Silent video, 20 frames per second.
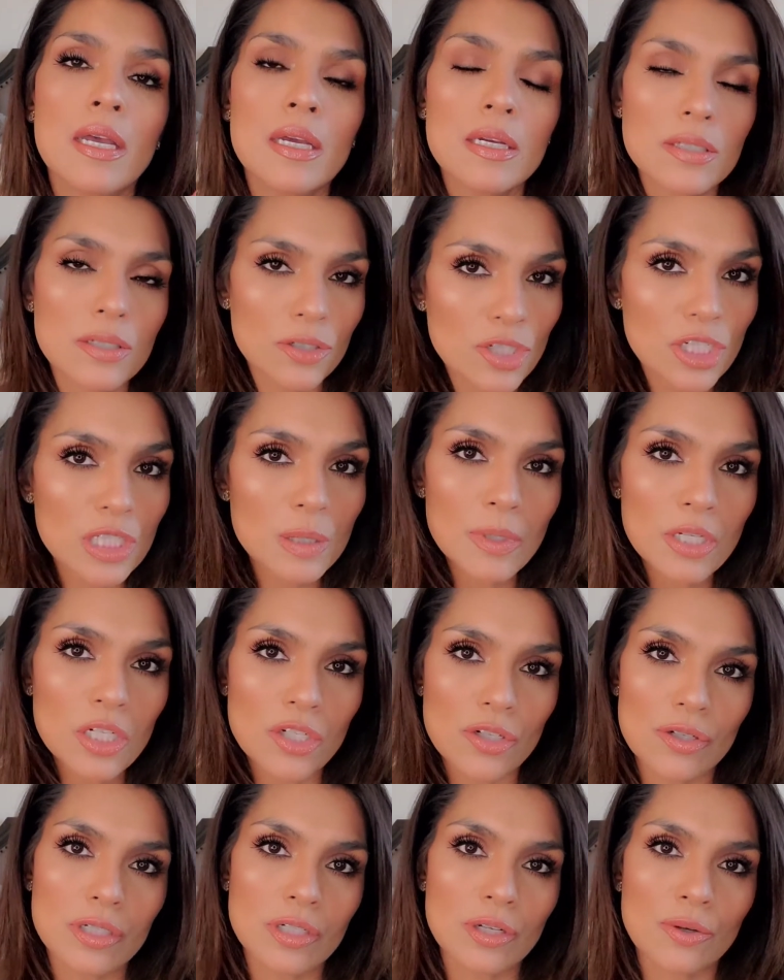So just be
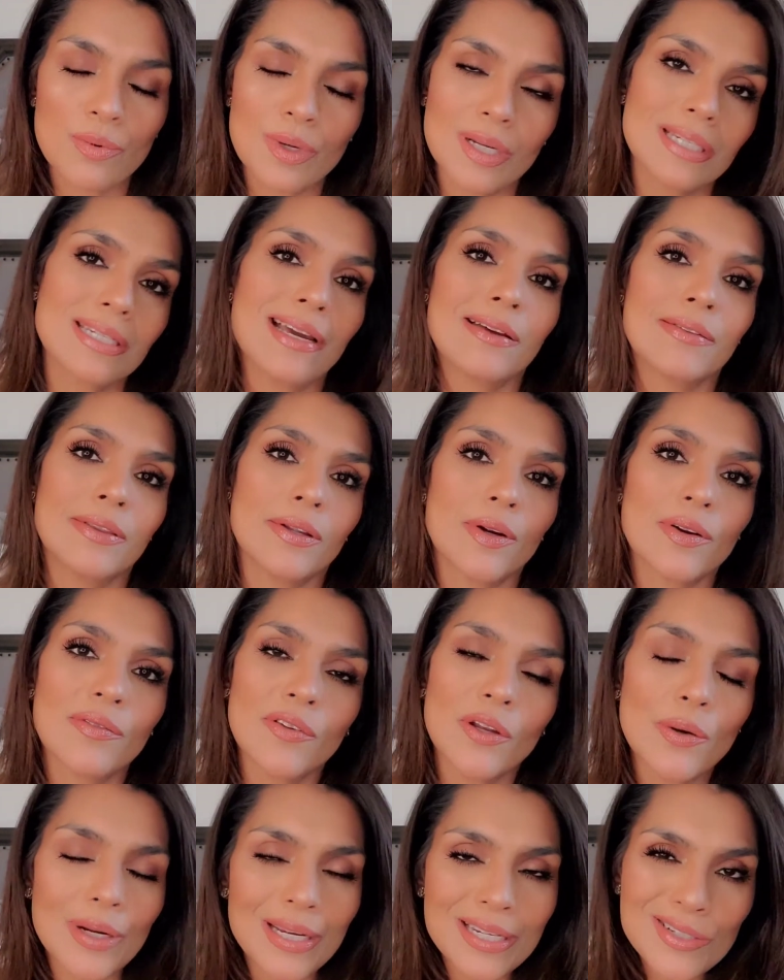sure to read down there if
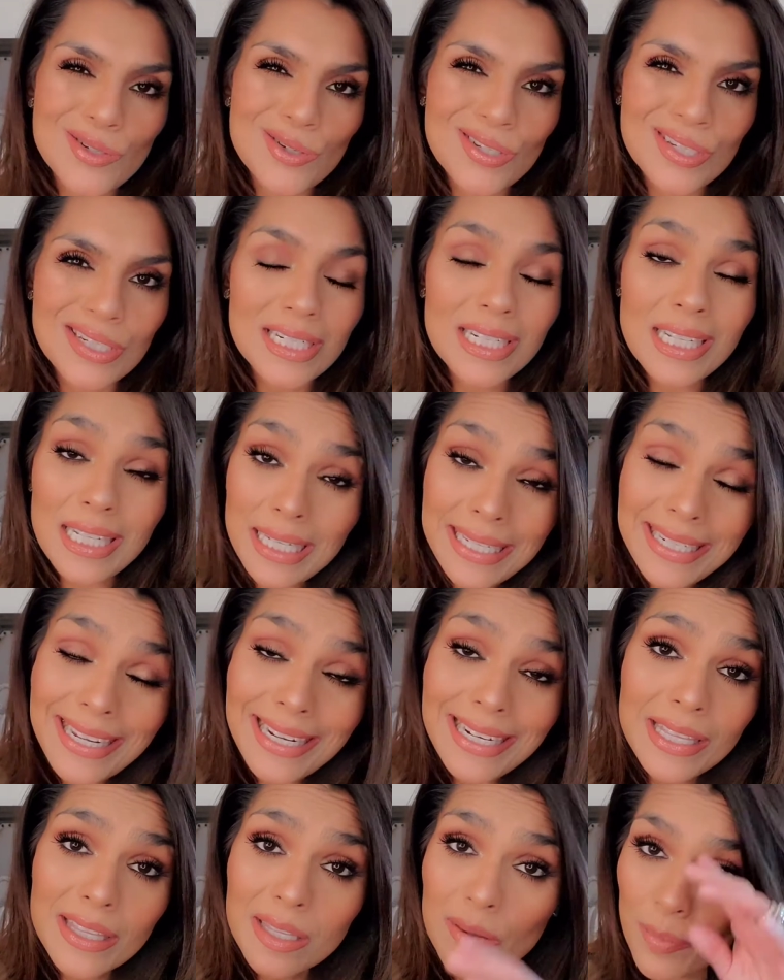you're interested in
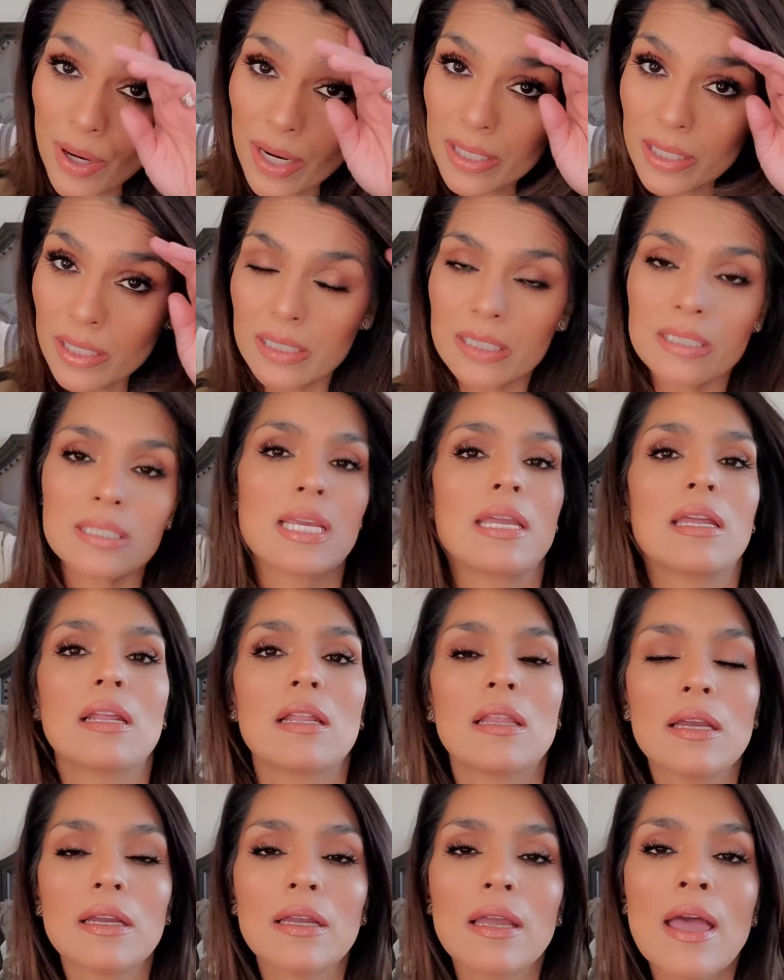any of the products and taking a
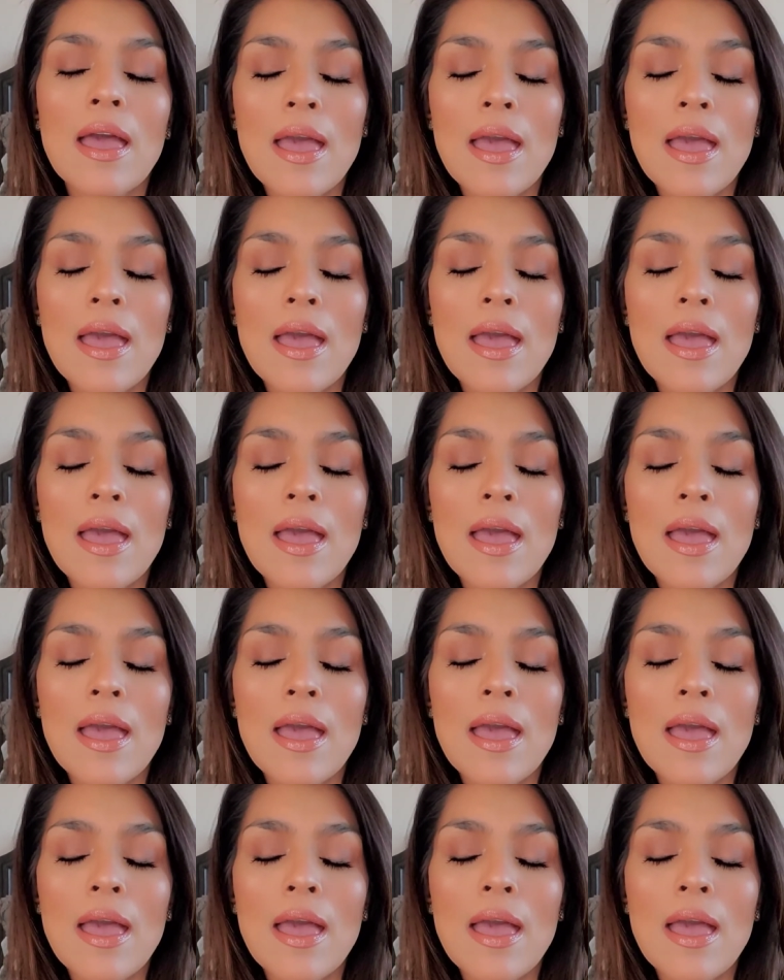look.